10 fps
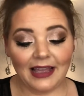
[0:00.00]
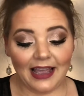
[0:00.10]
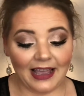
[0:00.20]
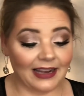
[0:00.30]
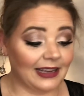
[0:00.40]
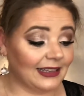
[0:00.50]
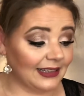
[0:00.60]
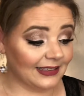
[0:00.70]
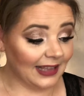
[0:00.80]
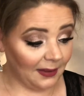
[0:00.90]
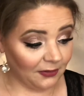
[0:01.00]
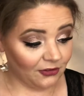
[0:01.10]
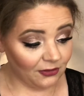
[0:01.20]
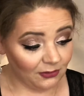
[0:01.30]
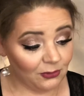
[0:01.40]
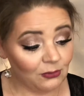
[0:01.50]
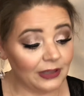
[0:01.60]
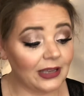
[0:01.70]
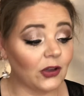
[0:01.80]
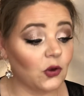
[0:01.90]
and it is
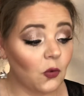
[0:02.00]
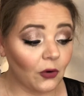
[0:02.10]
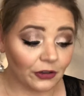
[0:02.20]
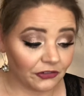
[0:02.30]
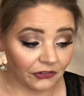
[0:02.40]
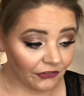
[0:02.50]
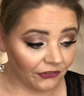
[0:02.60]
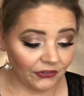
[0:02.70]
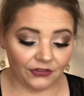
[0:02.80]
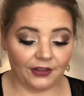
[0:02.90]
absolutely gorgeous.